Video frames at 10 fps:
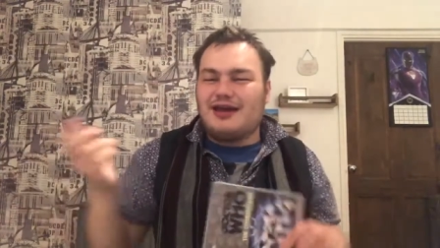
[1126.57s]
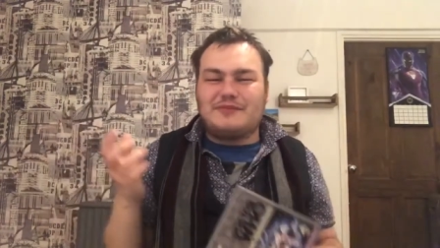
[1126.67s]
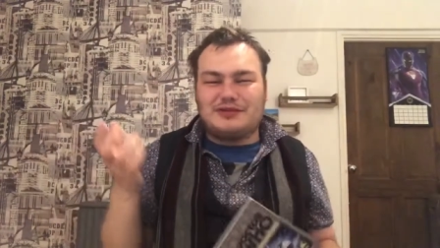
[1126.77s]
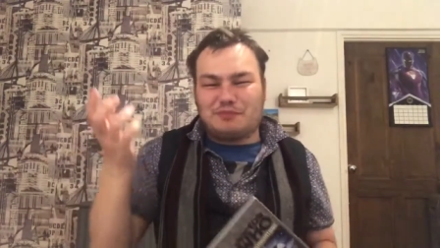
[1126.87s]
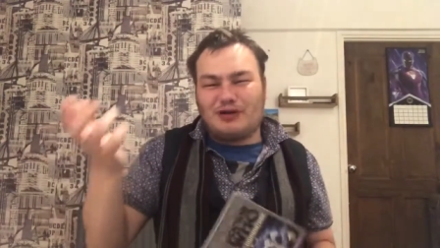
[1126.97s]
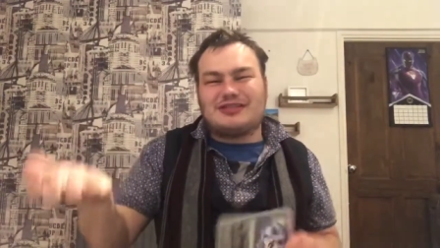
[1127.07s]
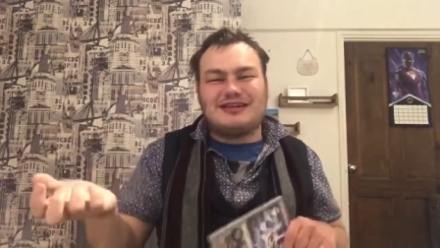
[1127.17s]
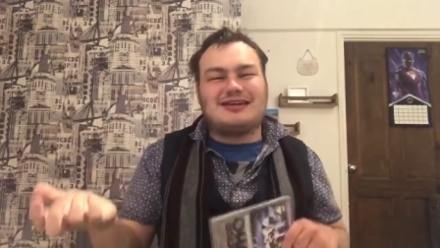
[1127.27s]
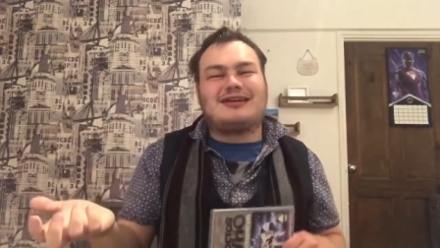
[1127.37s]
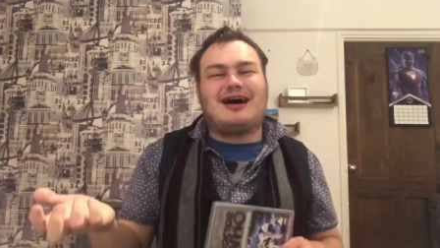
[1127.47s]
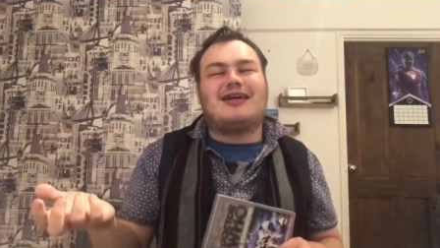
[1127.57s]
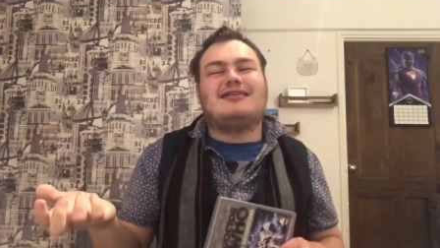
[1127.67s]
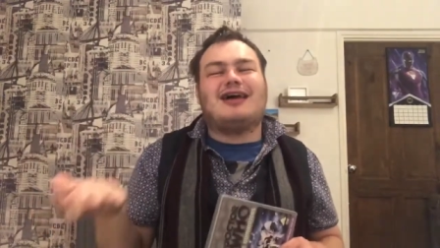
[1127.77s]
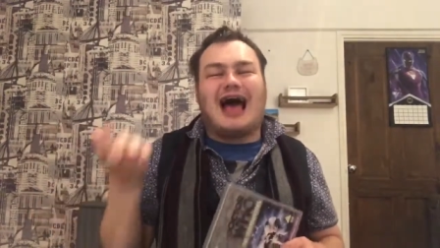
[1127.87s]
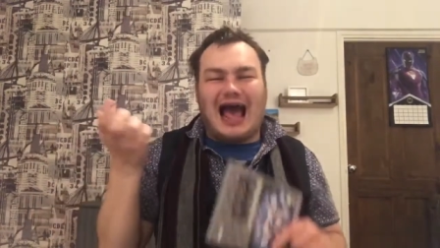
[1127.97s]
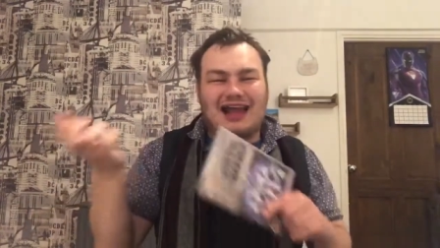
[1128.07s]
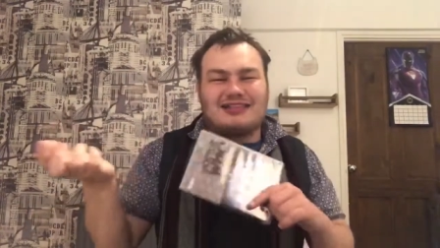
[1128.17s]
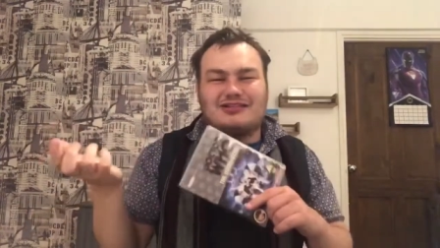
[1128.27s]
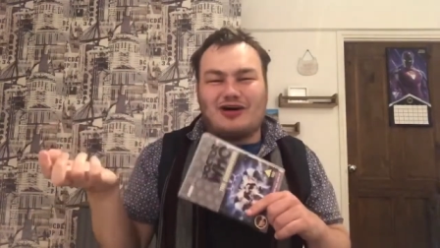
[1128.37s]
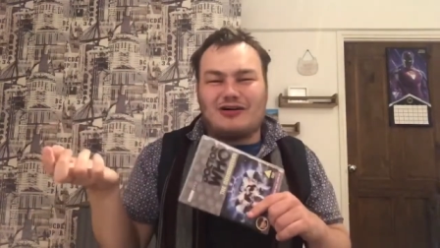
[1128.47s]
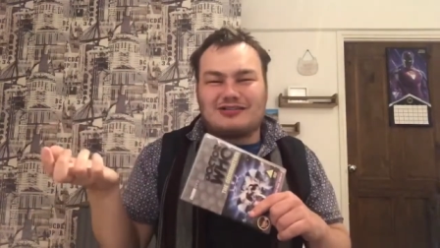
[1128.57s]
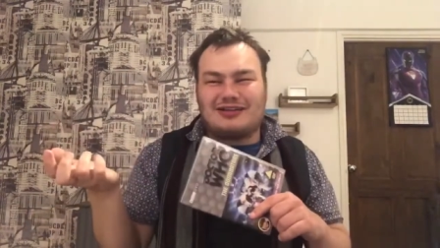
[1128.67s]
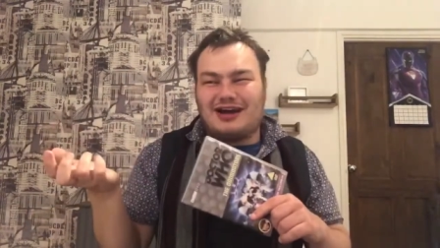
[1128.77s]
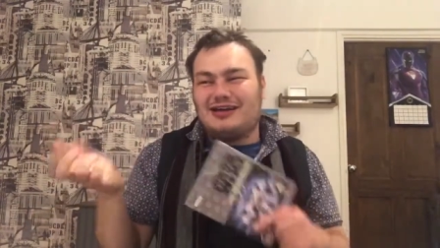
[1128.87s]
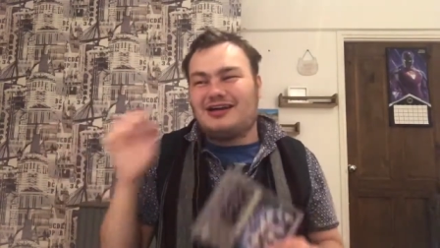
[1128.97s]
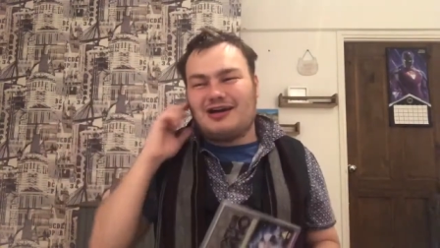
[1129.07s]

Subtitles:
but he's pointing the gun at the Doctor,